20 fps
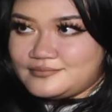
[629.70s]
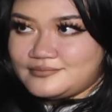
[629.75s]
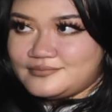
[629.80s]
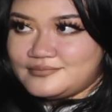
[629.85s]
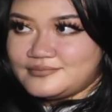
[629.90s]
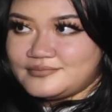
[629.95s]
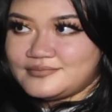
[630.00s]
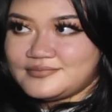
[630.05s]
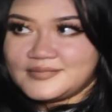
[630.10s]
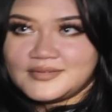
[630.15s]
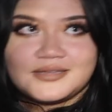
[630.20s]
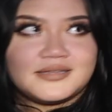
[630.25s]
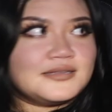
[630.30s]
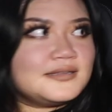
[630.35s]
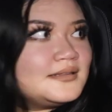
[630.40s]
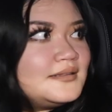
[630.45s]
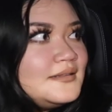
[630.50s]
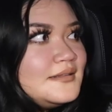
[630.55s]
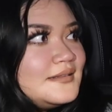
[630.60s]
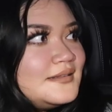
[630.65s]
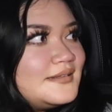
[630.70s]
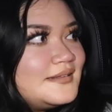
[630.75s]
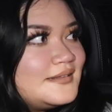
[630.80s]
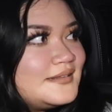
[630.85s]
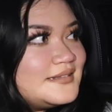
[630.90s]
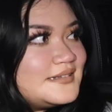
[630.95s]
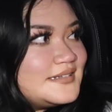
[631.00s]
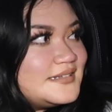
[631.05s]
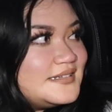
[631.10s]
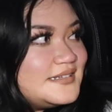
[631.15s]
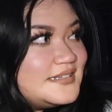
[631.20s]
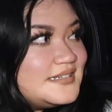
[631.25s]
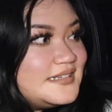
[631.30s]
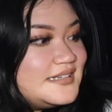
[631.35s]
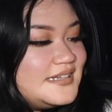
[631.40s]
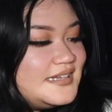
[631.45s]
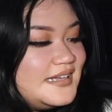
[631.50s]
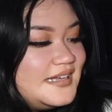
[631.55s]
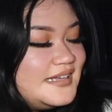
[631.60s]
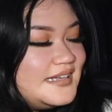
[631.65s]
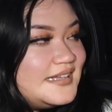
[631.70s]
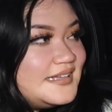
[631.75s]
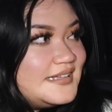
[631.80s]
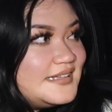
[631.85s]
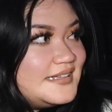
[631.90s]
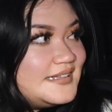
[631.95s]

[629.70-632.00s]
No words are spoken by the person on screen.